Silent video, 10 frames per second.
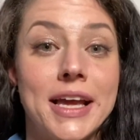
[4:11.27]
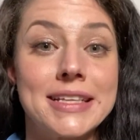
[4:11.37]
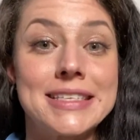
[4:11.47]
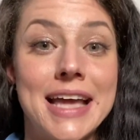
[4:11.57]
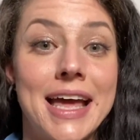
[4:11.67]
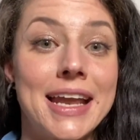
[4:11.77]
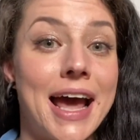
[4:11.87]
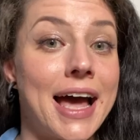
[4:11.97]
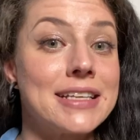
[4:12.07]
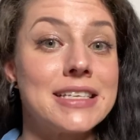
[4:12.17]
And said
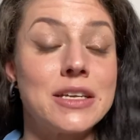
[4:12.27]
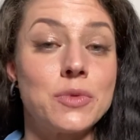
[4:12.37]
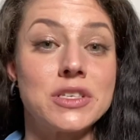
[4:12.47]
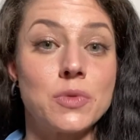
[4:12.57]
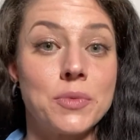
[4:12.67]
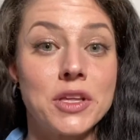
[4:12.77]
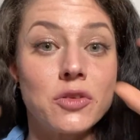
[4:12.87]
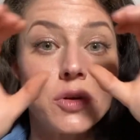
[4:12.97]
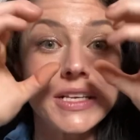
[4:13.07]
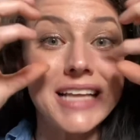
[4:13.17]
as he was swimming
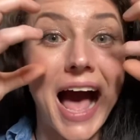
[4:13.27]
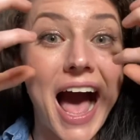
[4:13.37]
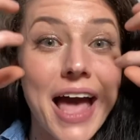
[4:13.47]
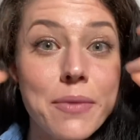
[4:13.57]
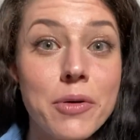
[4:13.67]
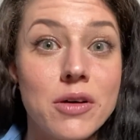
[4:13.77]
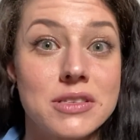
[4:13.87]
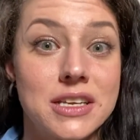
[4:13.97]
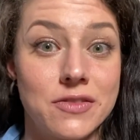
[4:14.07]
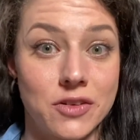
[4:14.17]
through, his eyeballs
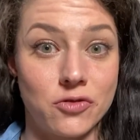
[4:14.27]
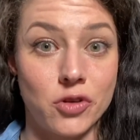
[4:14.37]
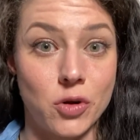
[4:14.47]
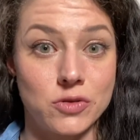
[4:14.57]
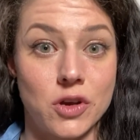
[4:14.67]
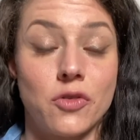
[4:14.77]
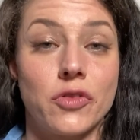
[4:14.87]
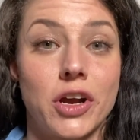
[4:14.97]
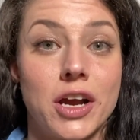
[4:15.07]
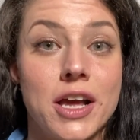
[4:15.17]
even froze
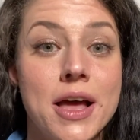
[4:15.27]
over.